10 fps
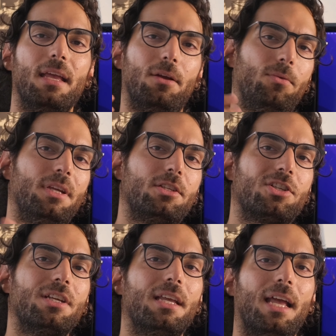a
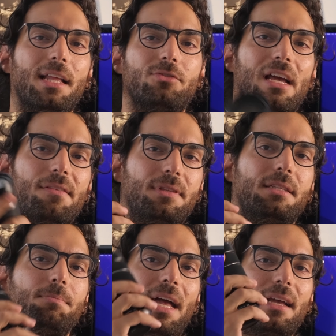reach and to have
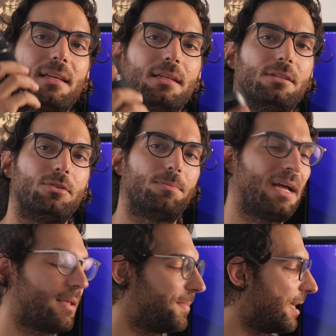it back in your
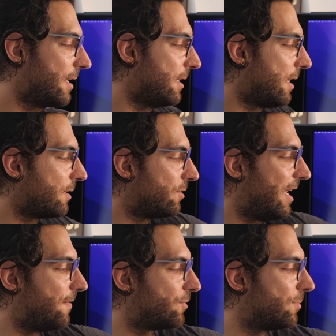backpack and not to
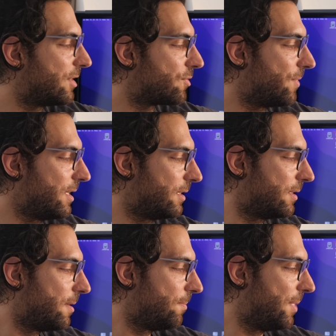have too much weight
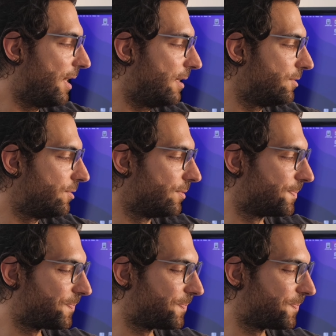behind you.